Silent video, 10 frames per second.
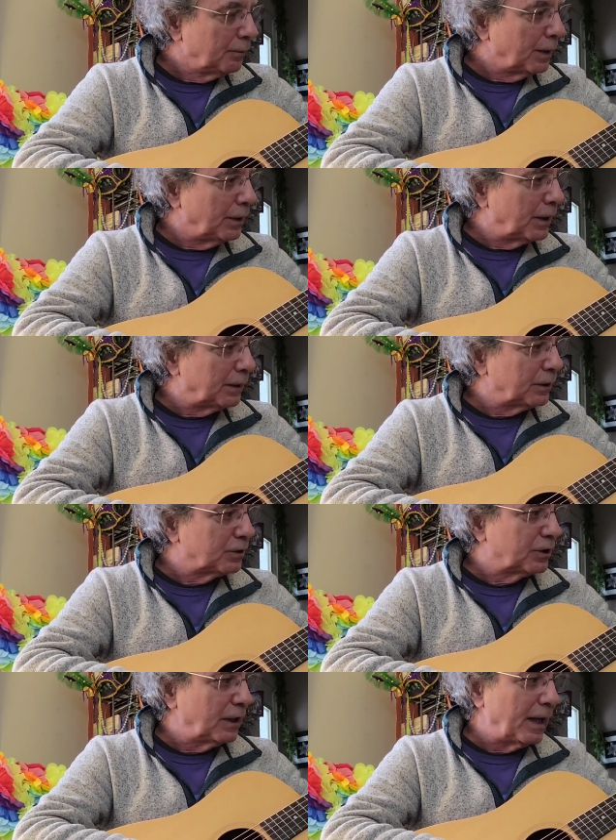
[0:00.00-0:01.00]
Then you got the
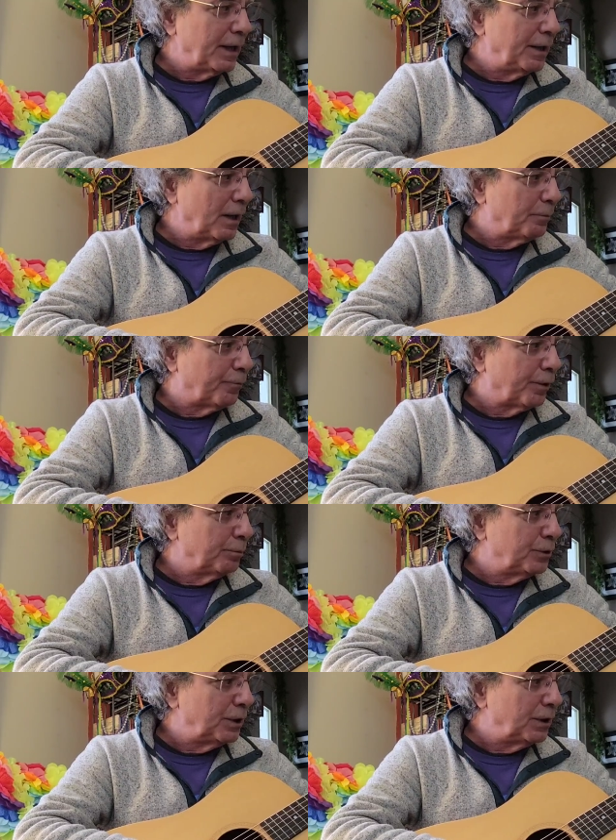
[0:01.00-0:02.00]
slide up
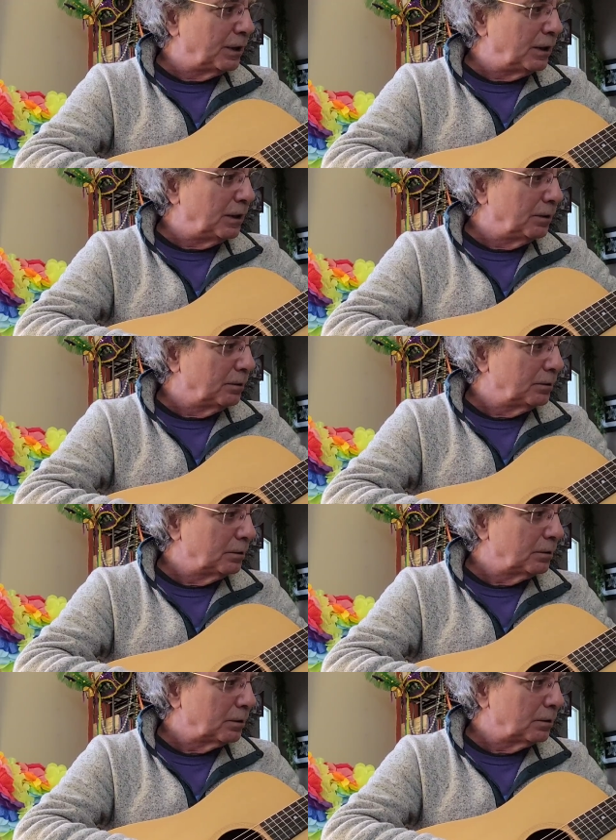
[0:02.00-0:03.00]
from D to E,
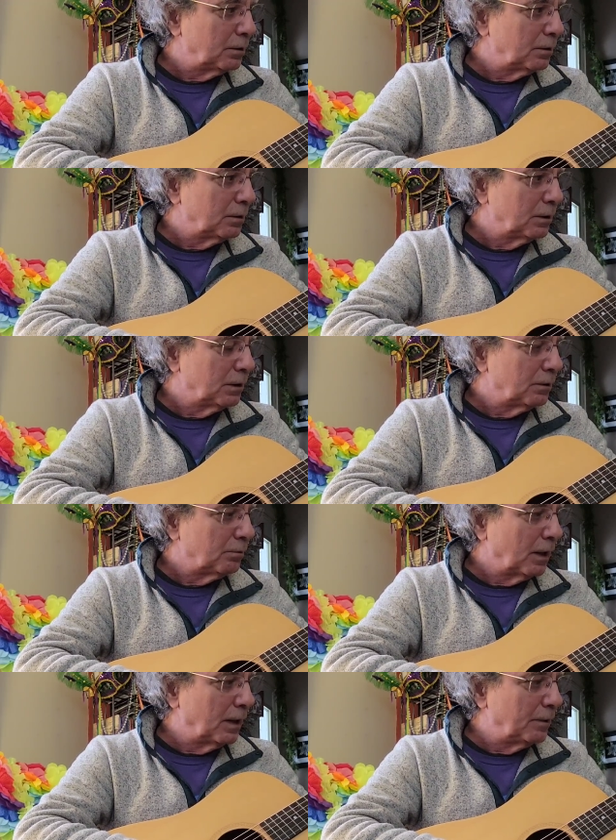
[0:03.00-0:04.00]

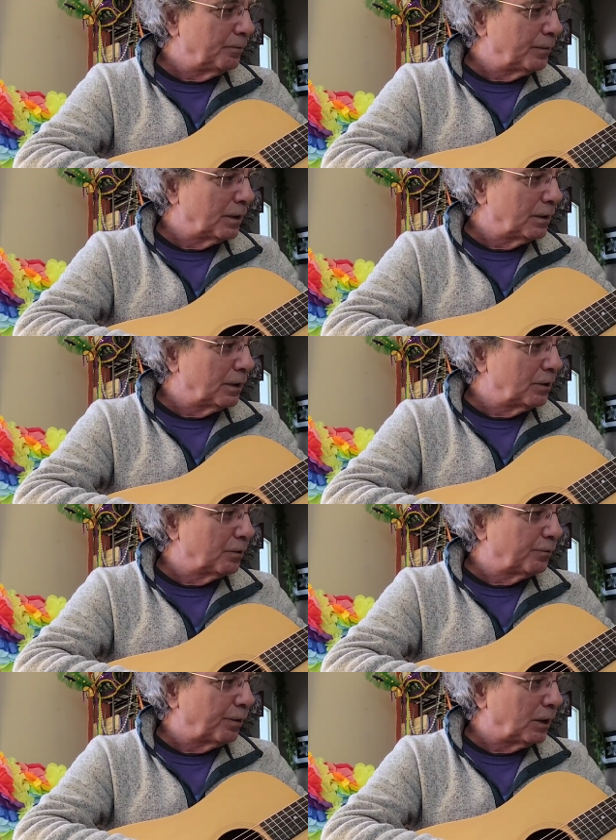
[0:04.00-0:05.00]
right? And then you
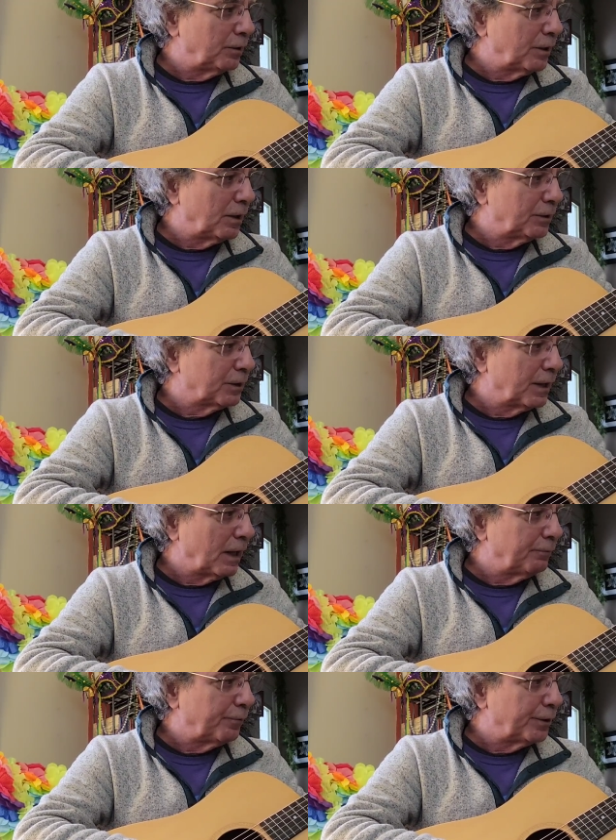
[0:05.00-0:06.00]
fall down to
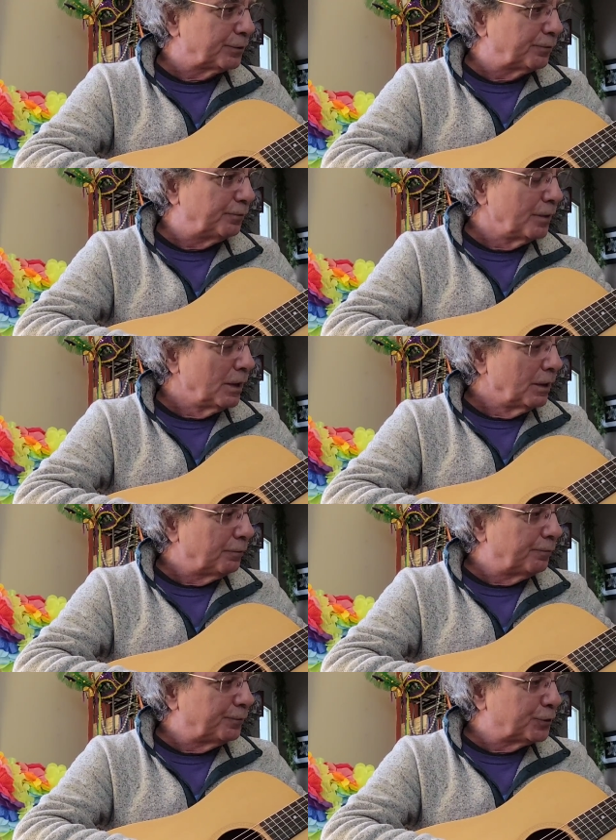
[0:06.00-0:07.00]
that first
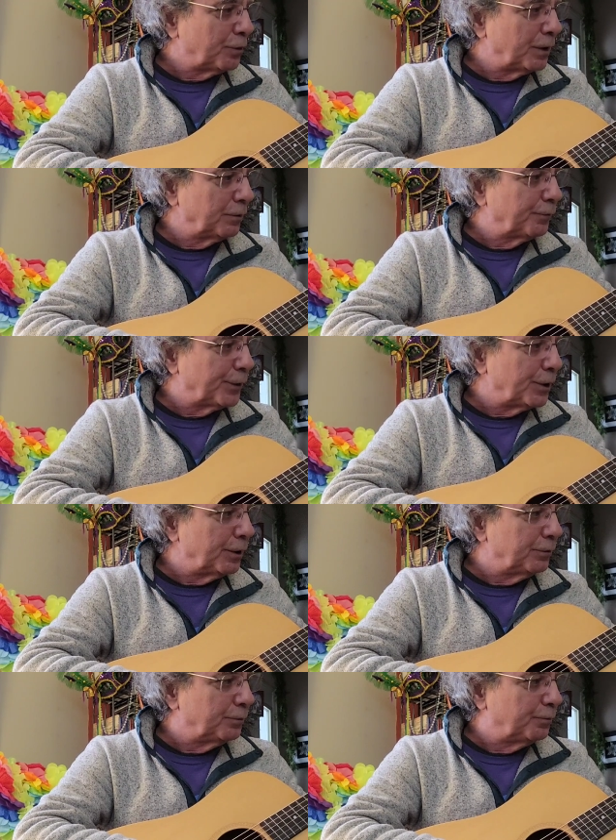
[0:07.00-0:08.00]
string
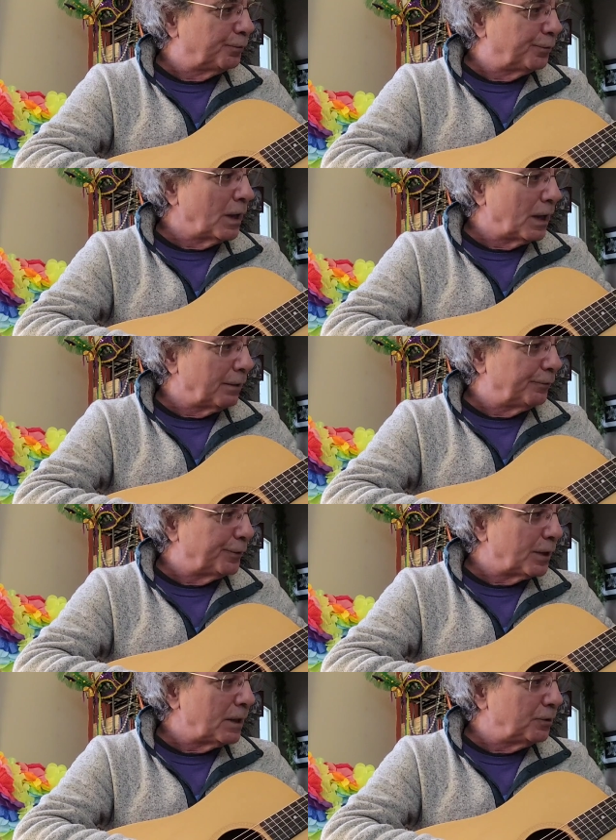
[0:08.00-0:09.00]
third
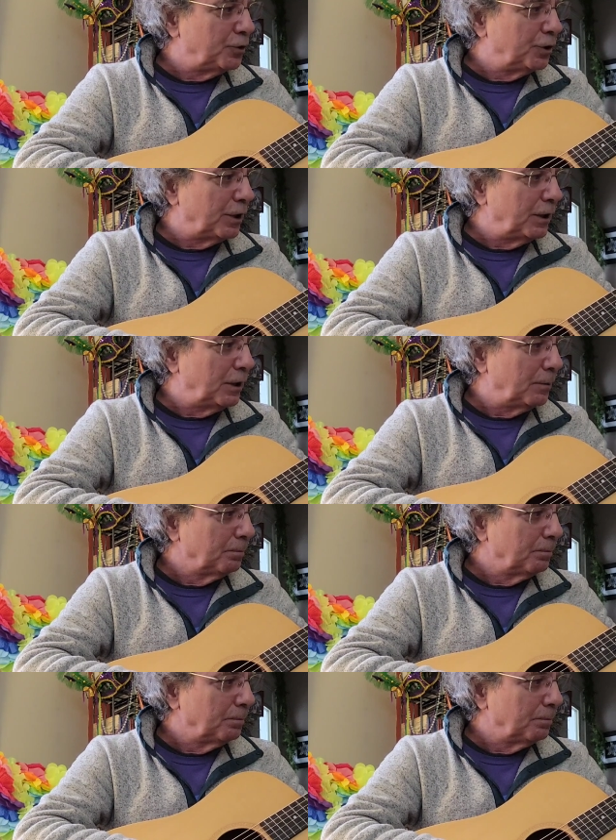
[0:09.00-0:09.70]
fret G.